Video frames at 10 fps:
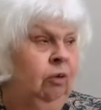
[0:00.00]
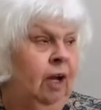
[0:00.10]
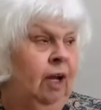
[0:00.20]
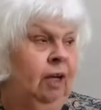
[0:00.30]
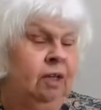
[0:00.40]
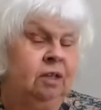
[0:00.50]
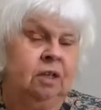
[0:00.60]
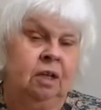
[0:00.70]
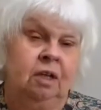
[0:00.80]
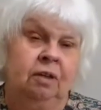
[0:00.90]
hand,
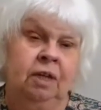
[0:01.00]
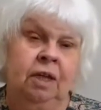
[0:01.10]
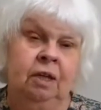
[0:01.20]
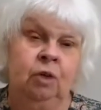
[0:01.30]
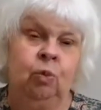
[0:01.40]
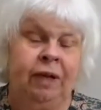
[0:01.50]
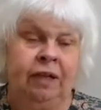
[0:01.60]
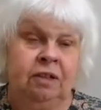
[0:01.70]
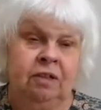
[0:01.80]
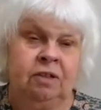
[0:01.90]
the
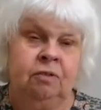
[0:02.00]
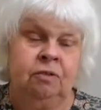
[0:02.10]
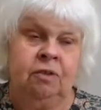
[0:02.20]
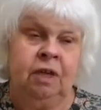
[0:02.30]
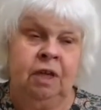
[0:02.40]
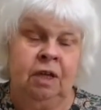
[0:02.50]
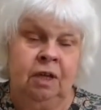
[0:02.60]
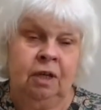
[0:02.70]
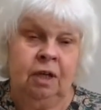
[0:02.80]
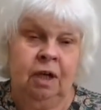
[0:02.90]
wickedness of the
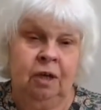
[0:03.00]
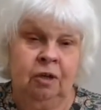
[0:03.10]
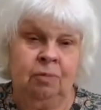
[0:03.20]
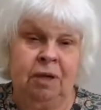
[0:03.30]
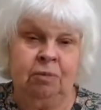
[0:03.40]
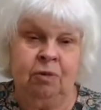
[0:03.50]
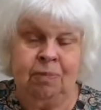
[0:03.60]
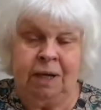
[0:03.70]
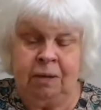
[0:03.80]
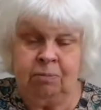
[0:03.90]
people of
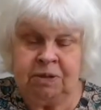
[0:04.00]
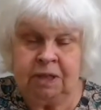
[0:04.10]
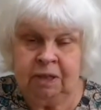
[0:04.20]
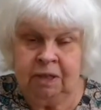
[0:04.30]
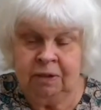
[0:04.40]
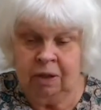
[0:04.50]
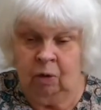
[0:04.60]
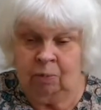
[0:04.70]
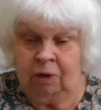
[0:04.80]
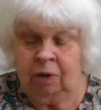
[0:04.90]
Benin, particularly the
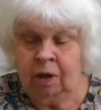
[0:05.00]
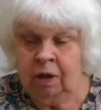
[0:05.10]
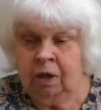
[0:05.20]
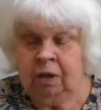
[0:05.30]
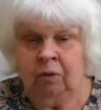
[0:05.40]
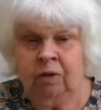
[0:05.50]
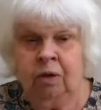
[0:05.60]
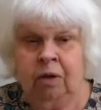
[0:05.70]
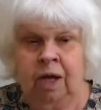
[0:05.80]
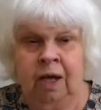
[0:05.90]
Oba, and on the
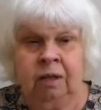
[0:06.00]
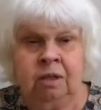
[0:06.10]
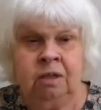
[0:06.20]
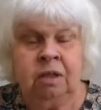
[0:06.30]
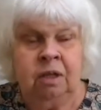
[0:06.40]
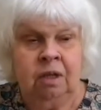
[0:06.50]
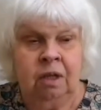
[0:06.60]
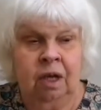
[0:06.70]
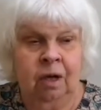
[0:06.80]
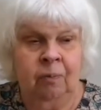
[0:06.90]
other hand,
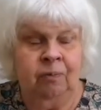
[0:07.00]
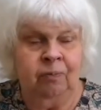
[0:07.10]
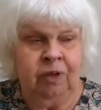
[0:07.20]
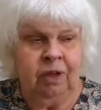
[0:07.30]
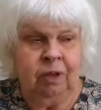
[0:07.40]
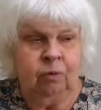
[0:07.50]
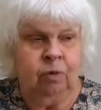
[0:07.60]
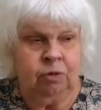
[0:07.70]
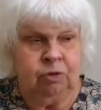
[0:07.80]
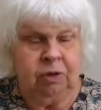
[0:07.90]

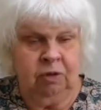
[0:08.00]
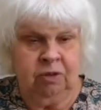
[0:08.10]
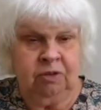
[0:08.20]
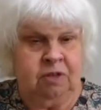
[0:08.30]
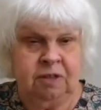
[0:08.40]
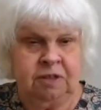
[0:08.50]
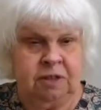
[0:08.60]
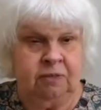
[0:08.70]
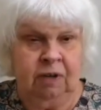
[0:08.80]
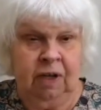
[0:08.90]
what was regarded as a
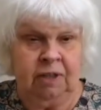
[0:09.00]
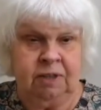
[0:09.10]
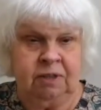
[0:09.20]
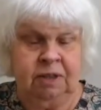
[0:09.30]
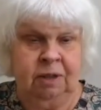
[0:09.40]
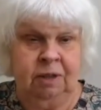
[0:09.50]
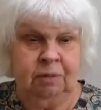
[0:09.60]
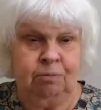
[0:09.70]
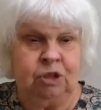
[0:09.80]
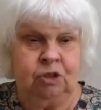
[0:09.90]
civilising
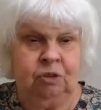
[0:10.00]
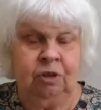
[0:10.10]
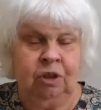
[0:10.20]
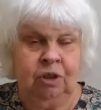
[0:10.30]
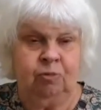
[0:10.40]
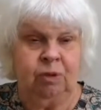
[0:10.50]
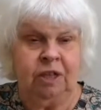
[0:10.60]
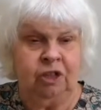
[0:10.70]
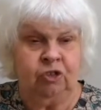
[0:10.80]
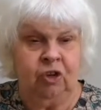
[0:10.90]
mission of
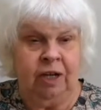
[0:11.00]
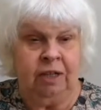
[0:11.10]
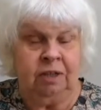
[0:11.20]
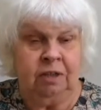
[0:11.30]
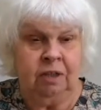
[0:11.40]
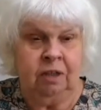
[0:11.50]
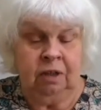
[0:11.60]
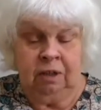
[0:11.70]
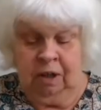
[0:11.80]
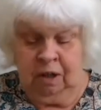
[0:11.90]
bringing trade
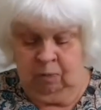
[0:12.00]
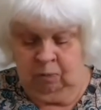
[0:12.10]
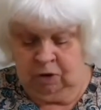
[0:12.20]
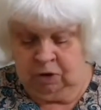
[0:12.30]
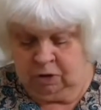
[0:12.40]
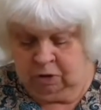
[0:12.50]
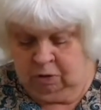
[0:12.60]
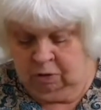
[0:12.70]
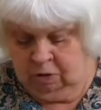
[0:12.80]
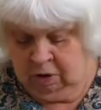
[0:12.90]
to